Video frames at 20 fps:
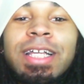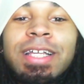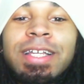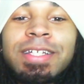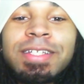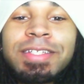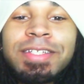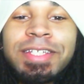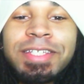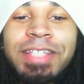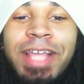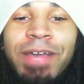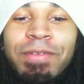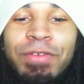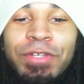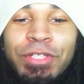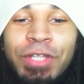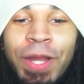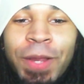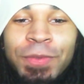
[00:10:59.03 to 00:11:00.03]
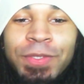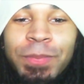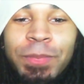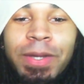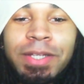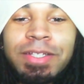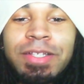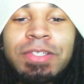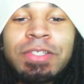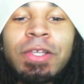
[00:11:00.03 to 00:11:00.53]
She's having dreams
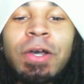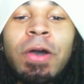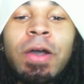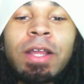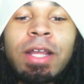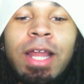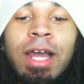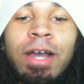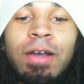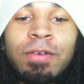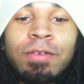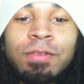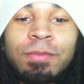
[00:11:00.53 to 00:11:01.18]
about the song now.